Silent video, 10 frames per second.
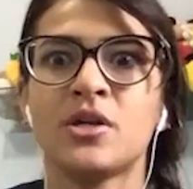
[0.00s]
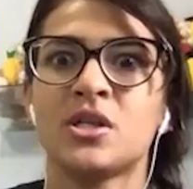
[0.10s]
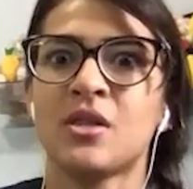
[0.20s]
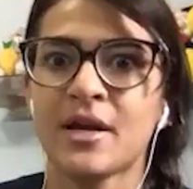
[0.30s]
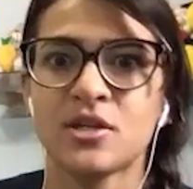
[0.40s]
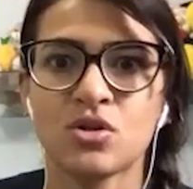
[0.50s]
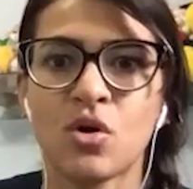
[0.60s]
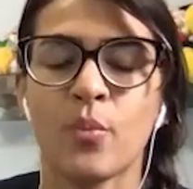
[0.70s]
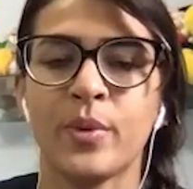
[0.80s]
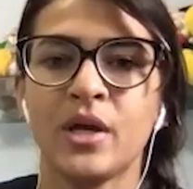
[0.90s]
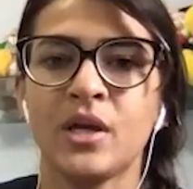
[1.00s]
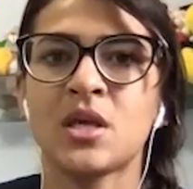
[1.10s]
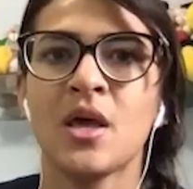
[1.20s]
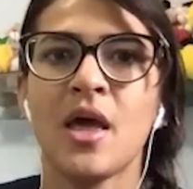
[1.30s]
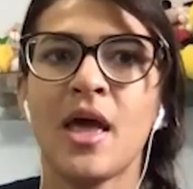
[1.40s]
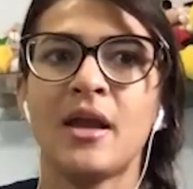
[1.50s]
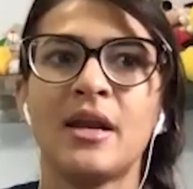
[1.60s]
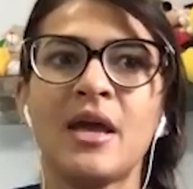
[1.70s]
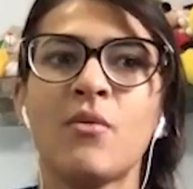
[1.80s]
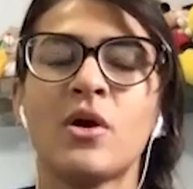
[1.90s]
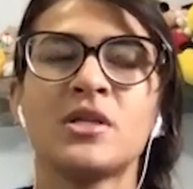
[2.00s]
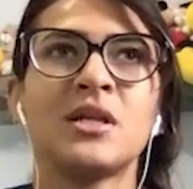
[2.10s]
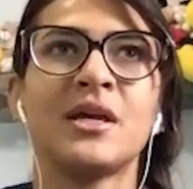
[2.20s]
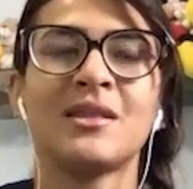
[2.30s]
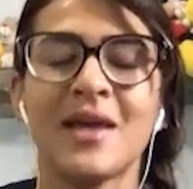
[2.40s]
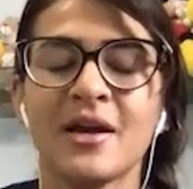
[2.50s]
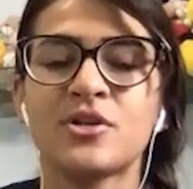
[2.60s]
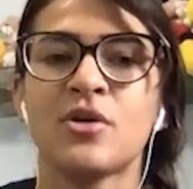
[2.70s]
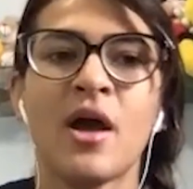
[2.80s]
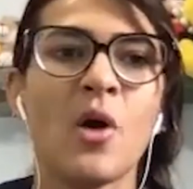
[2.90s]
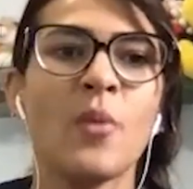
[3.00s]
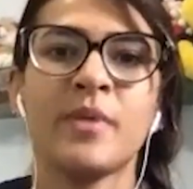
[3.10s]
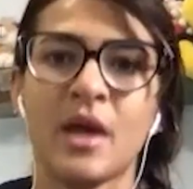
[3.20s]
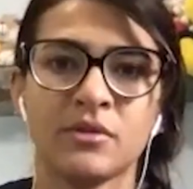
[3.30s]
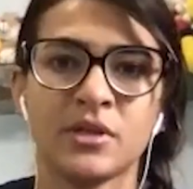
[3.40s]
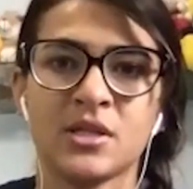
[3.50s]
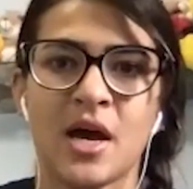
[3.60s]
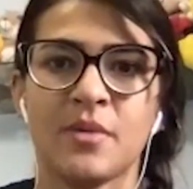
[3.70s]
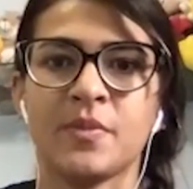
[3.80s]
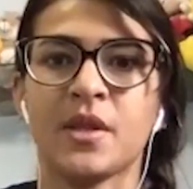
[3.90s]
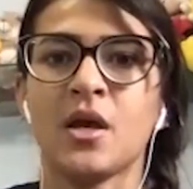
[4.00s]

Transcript: She likes to compete, and they was like there to help me all the time.